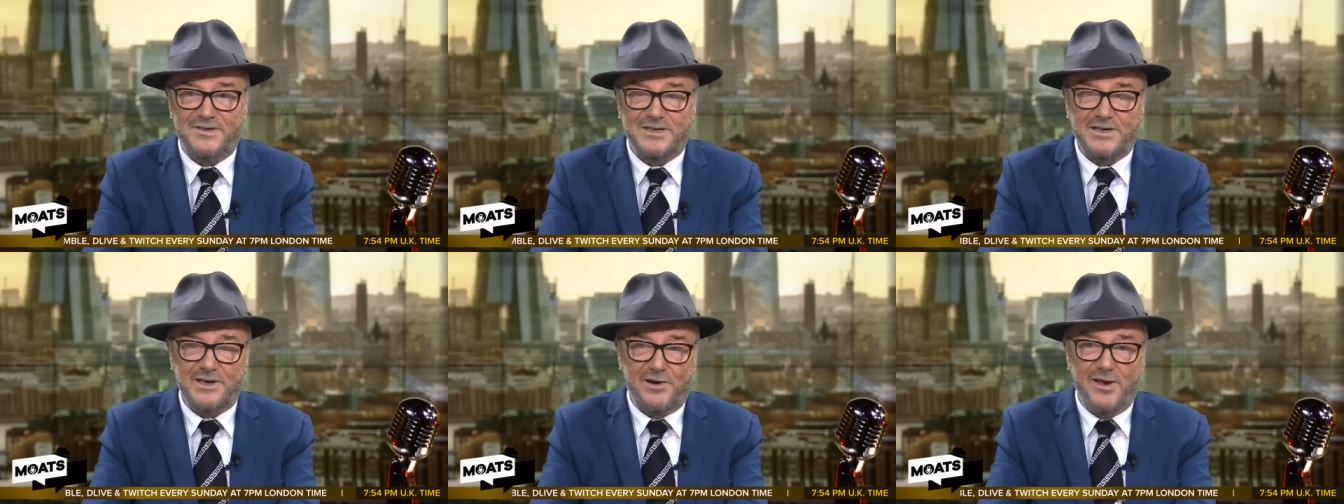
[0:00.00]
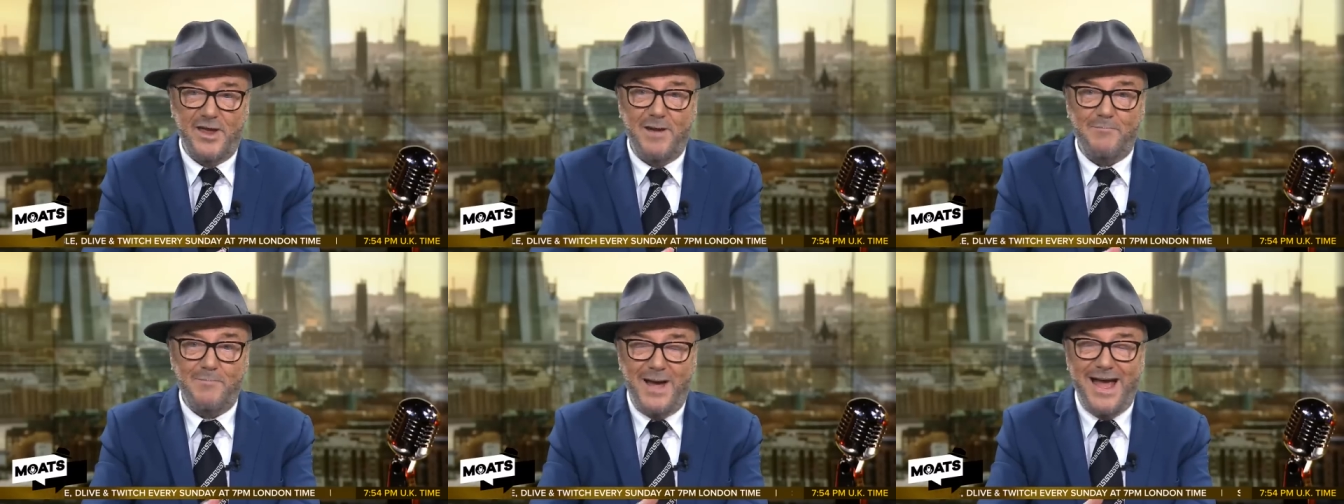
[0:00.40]

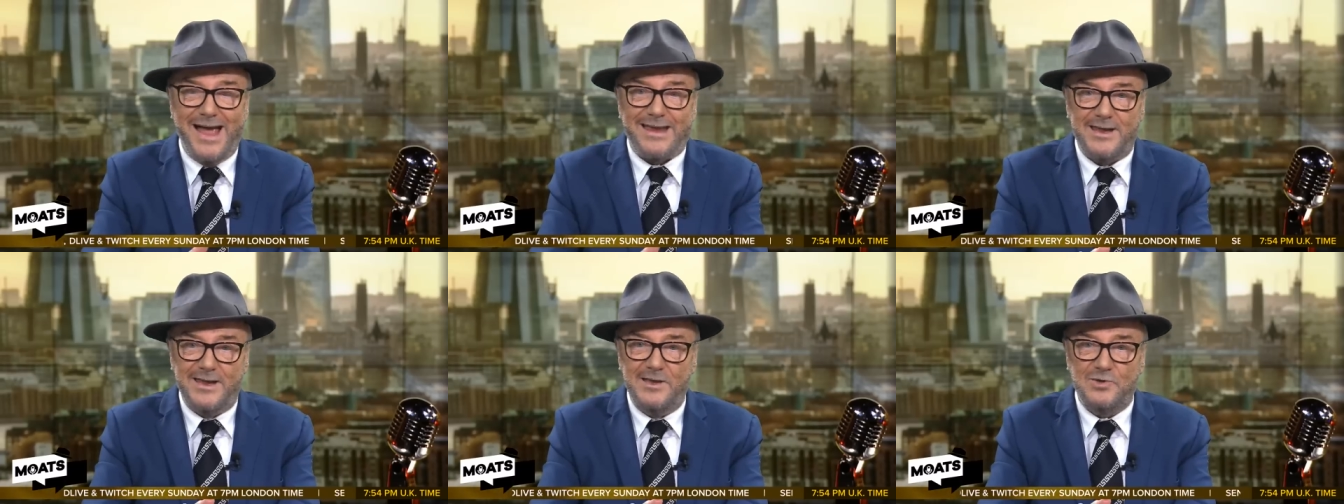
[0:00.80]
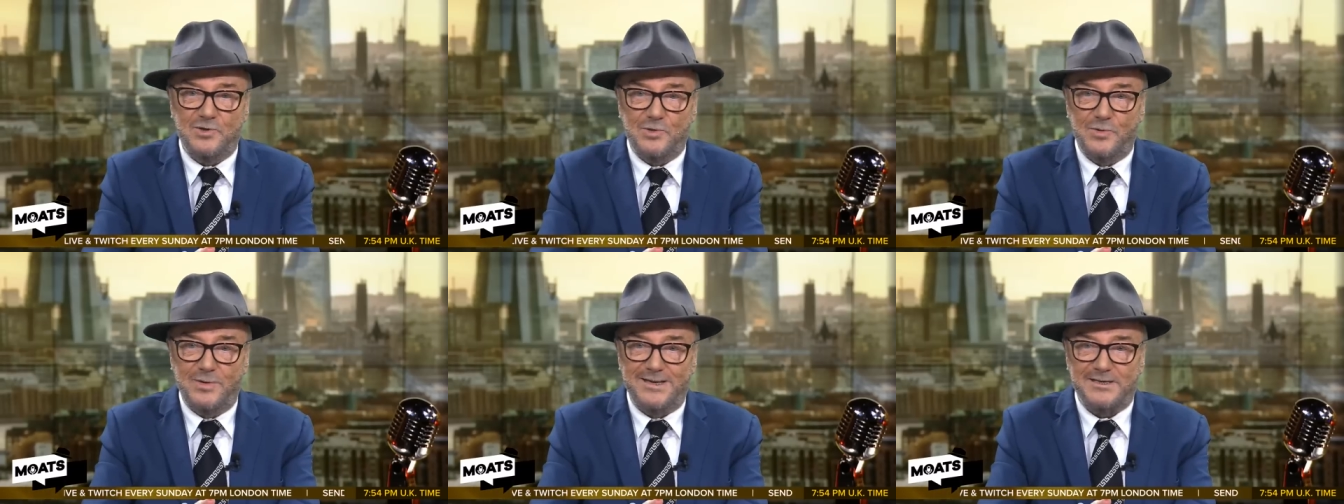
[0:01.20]
Syria back
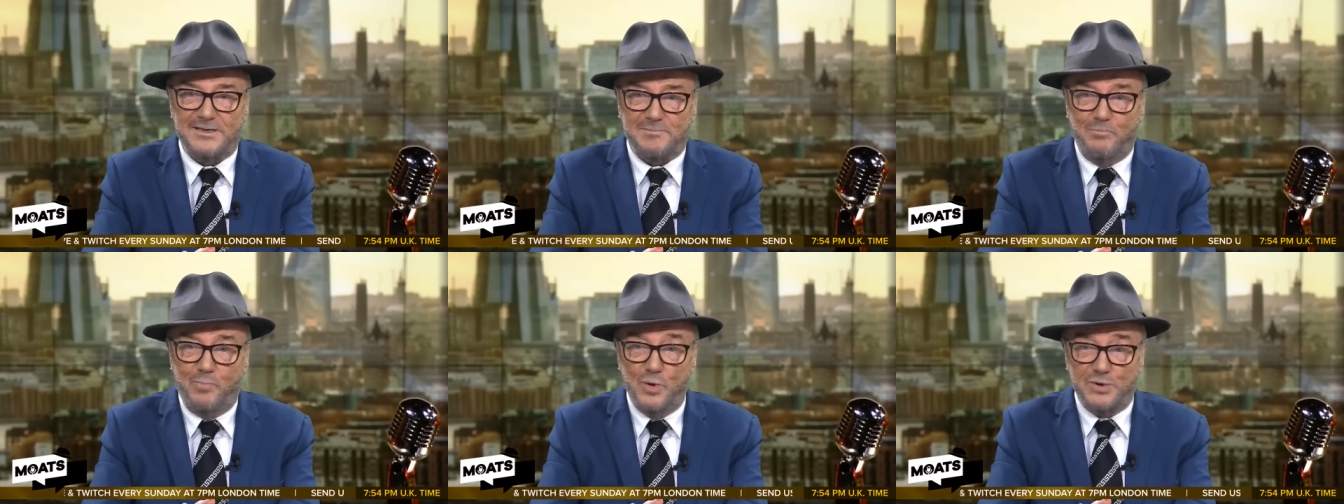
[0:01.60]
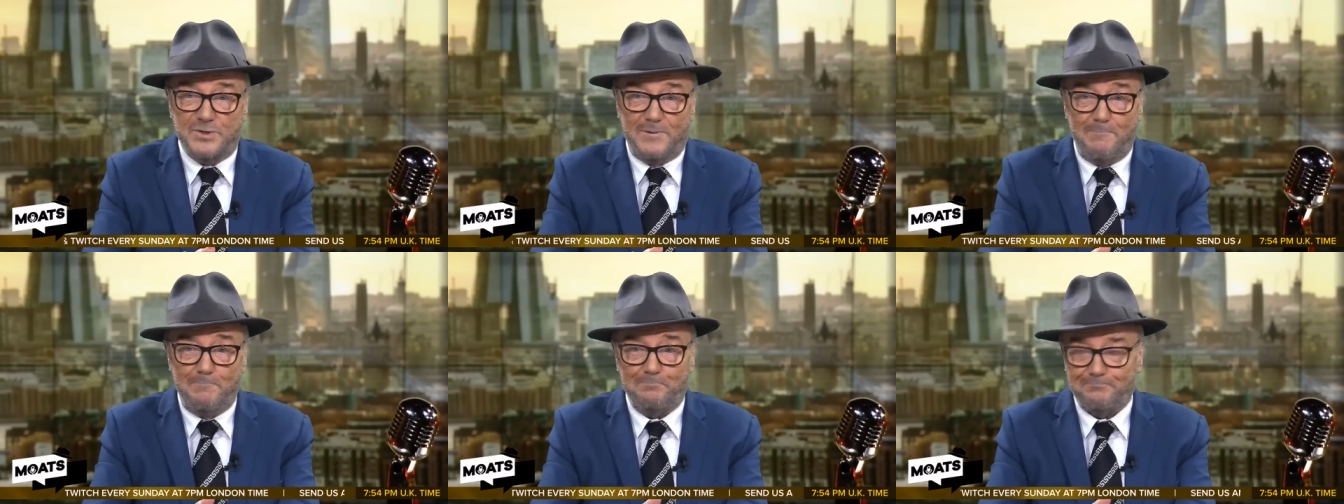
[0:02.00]
into its
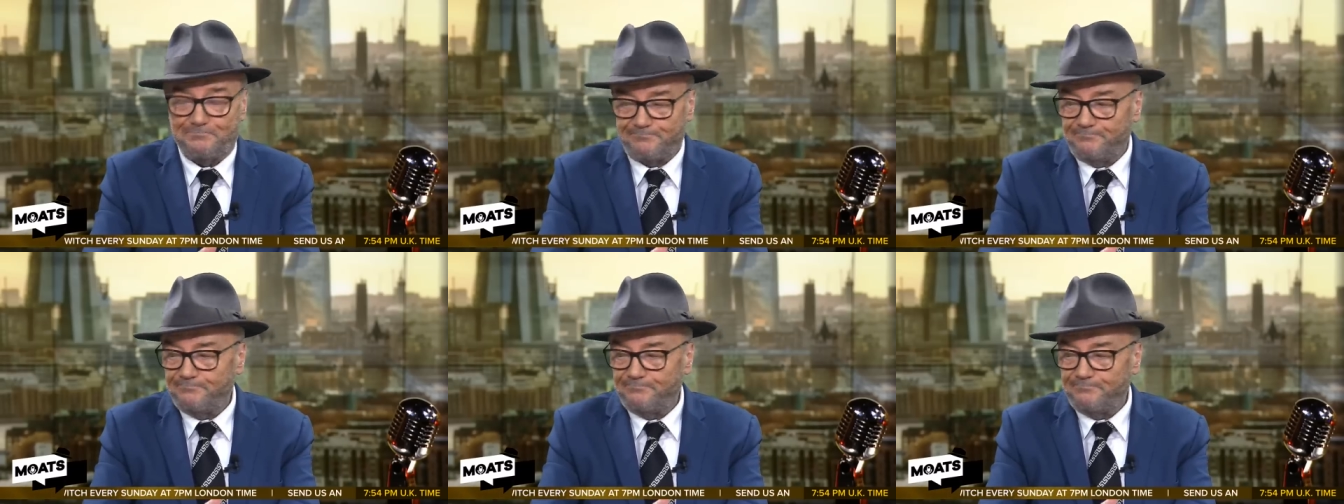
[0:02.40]
bosom.